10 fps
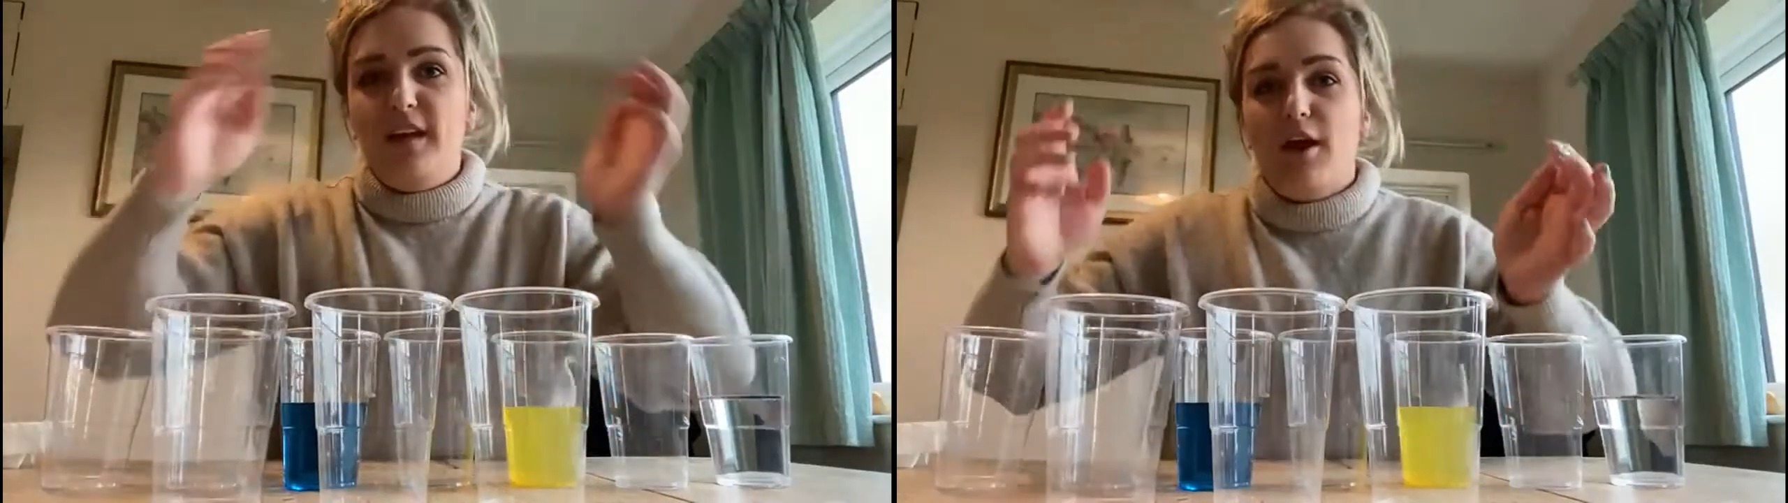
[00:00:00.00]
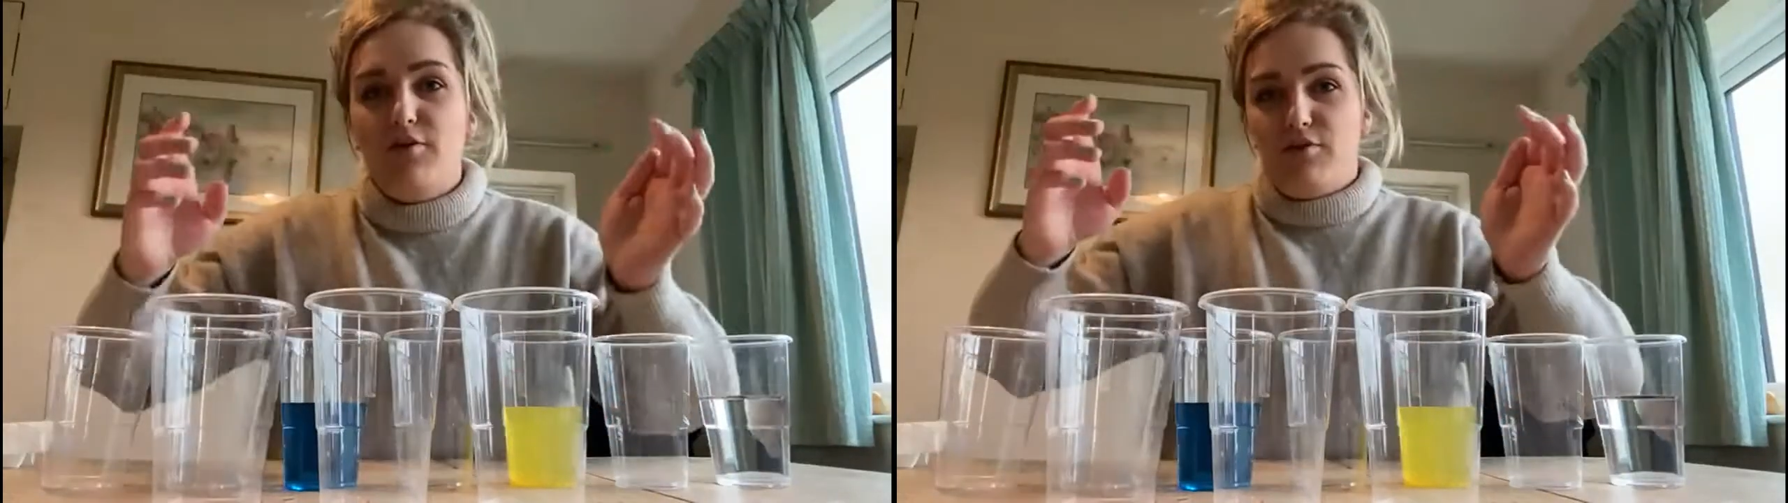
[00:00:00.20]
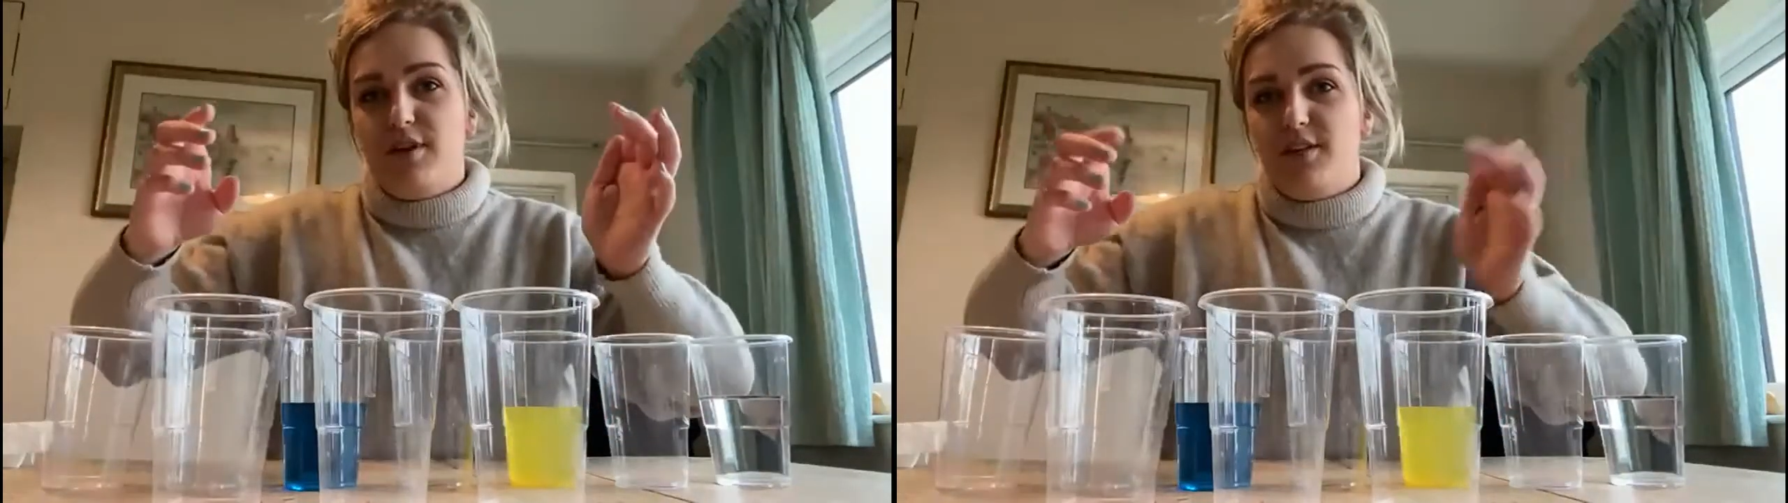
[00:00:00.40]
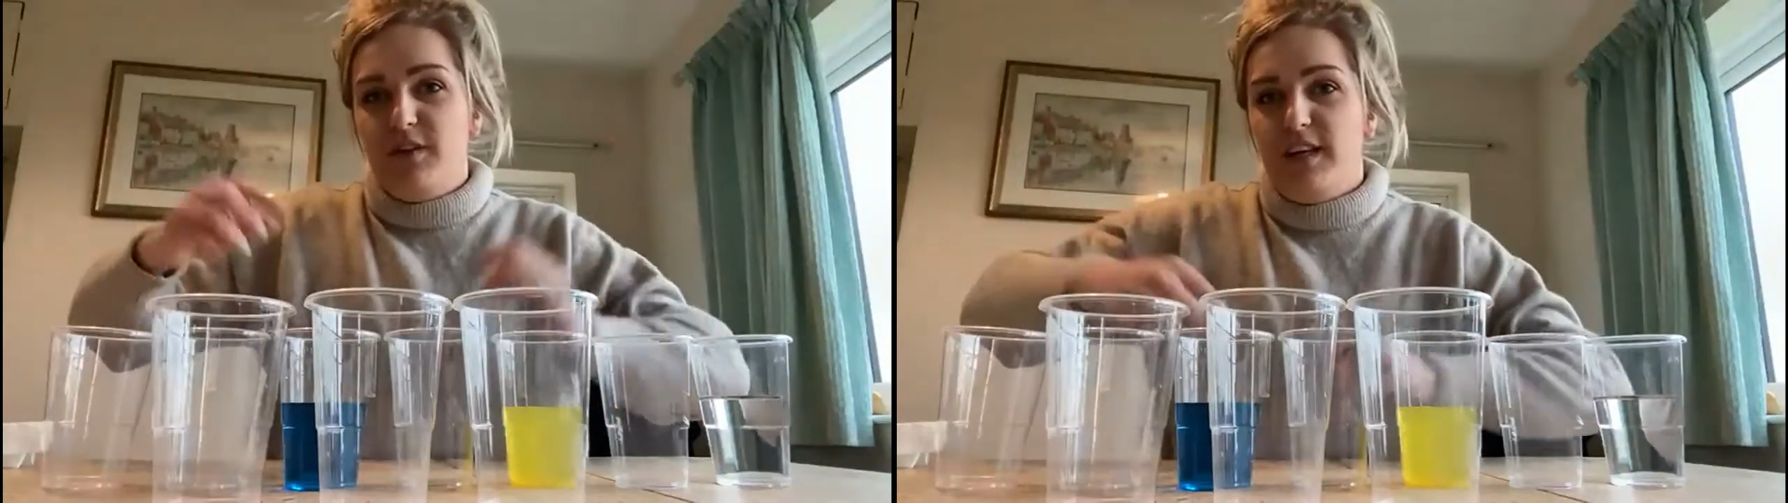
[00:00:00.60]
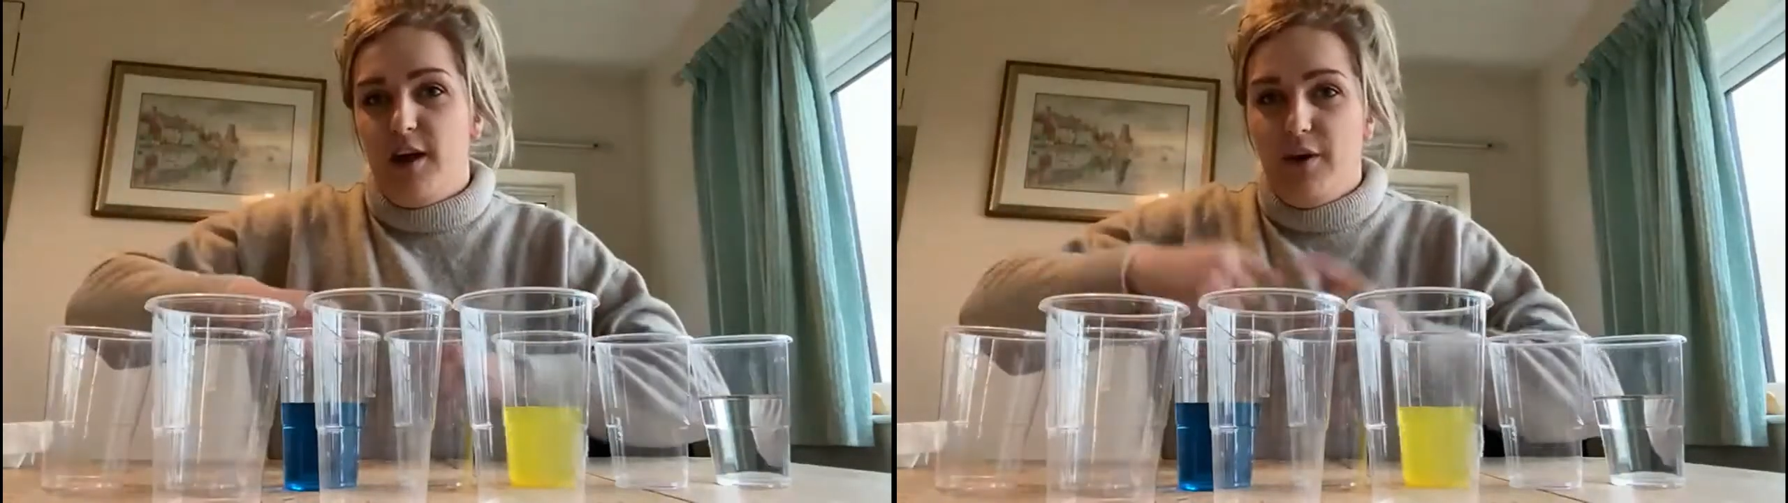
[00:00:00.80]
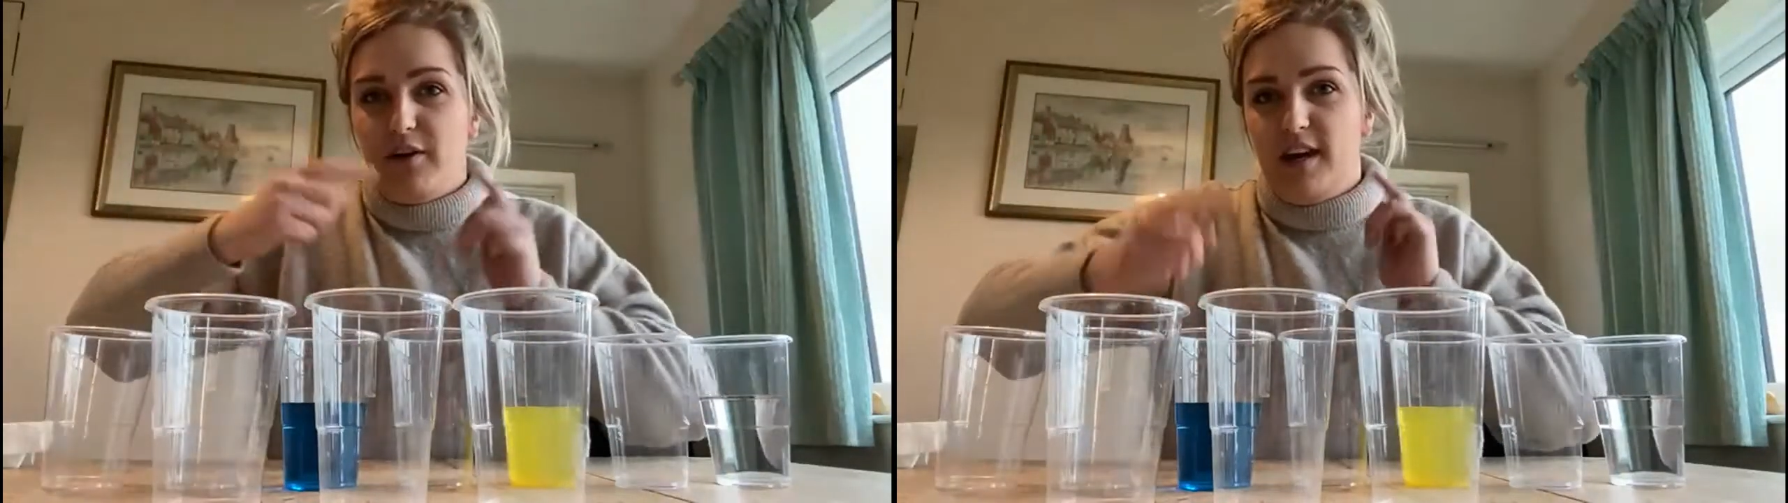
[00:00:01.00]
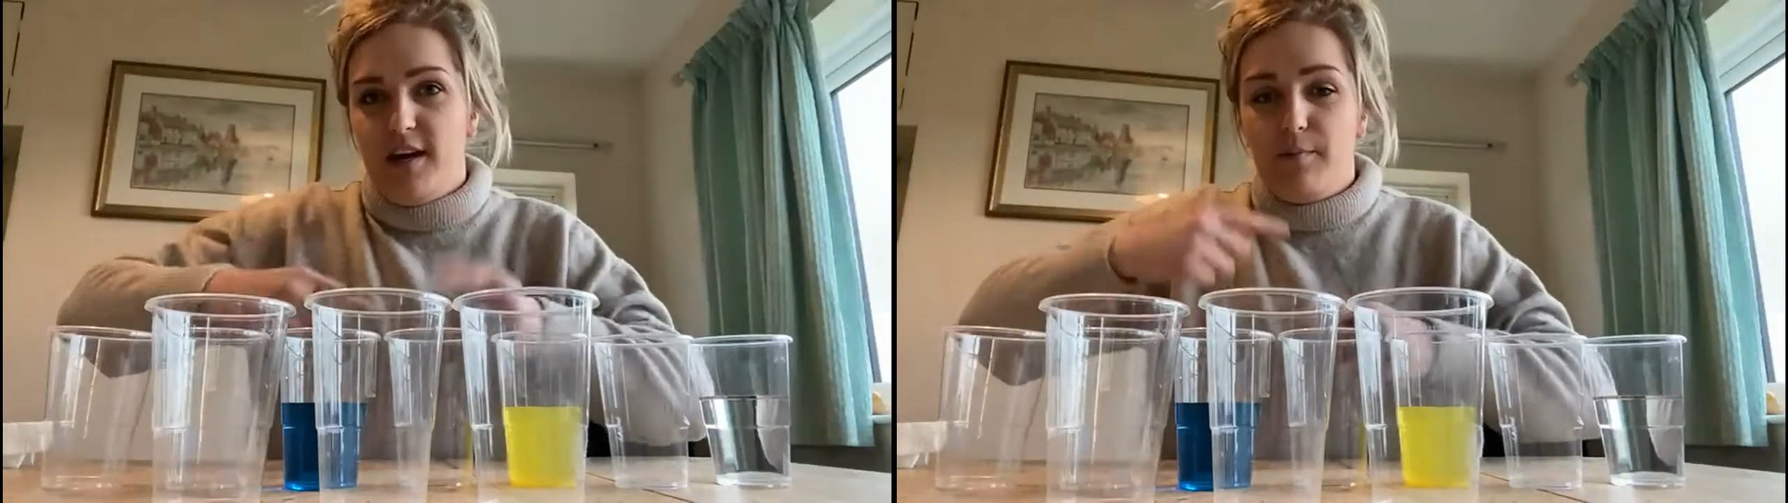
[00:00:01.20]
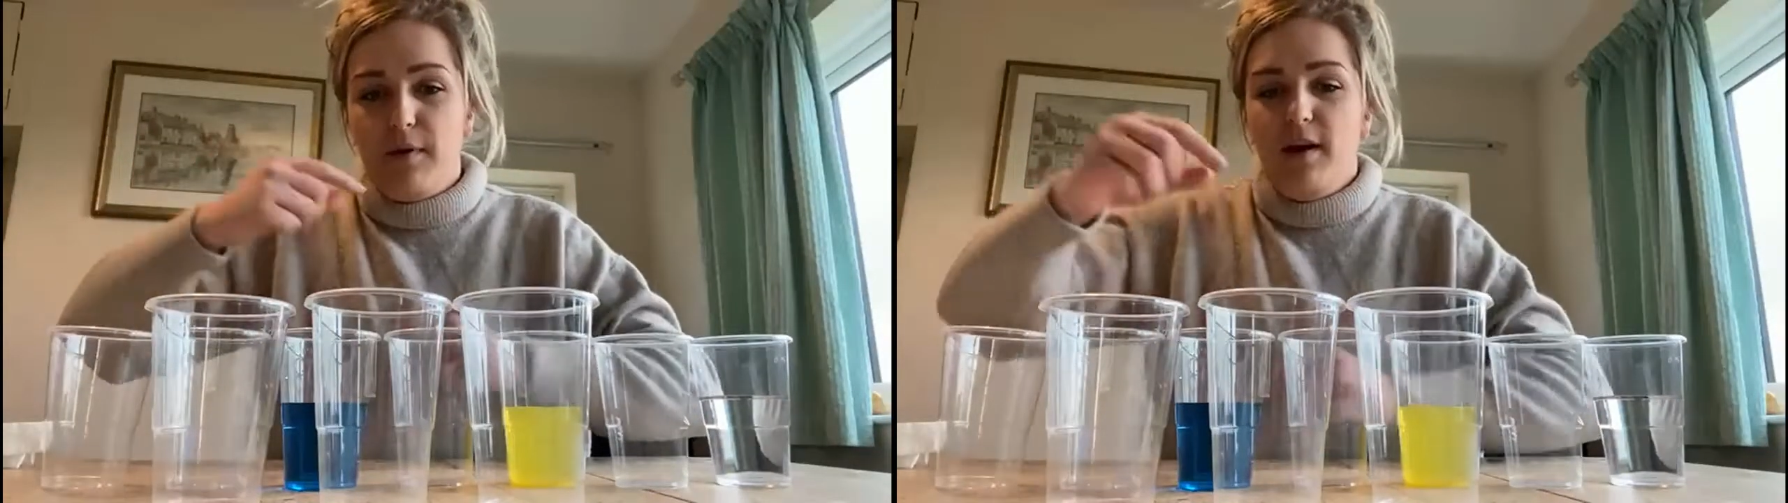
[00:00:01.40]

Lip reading: I go through this video, I'll keep